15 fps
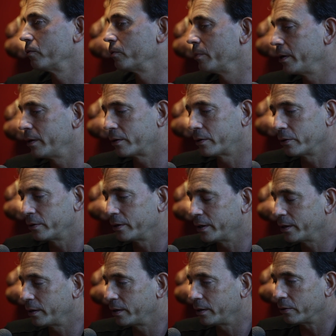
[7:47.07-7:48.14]
We made it clear to
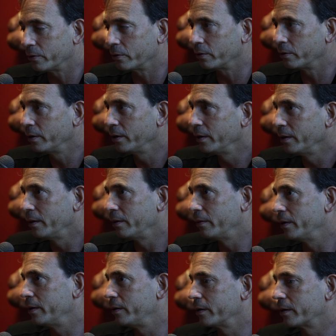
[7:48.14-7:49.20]
Eddie Hearn
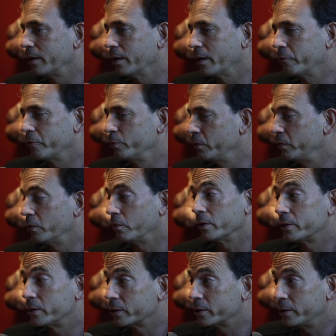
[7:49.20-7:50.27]
that uh, Gennady would move to
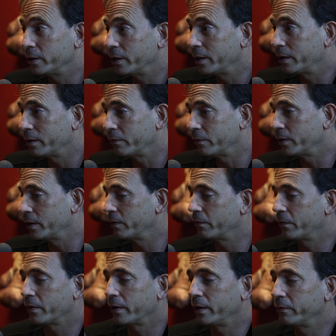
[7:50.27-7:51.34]
one sixty-eight and, and
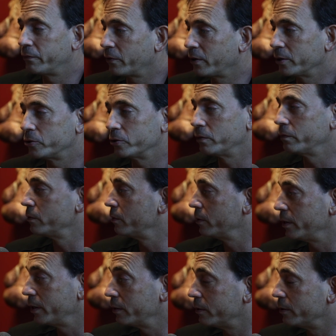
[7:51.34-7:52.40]
fight Froch over
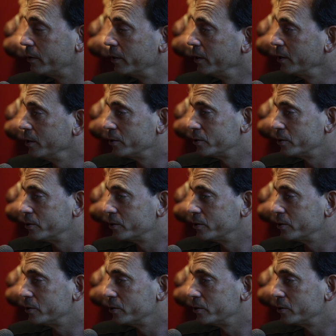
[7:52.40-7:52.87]
in England. Mm-hmm.